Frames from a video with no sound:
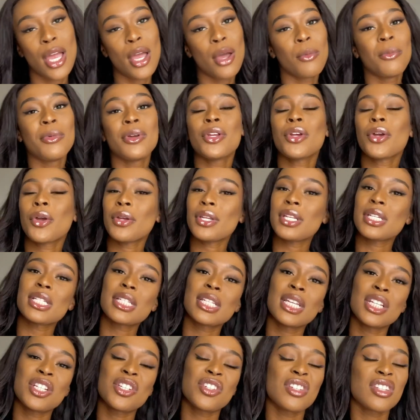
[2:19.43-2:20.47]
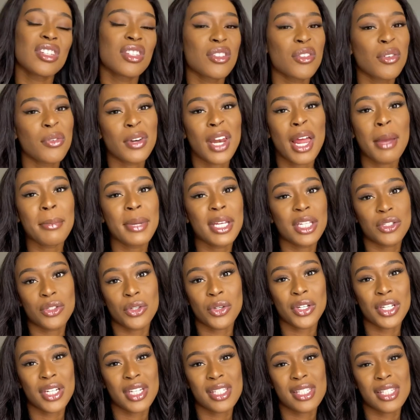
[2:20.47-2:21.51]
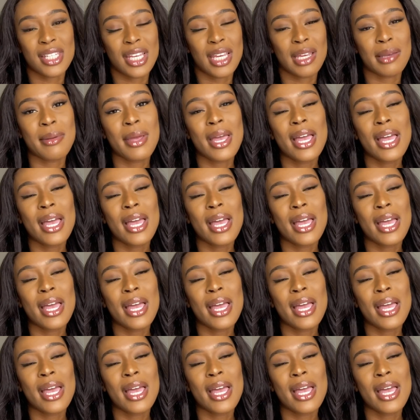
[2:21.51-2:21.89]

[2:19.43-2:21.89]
When you're going to the kitchen, it's your flatmates you're gonna see.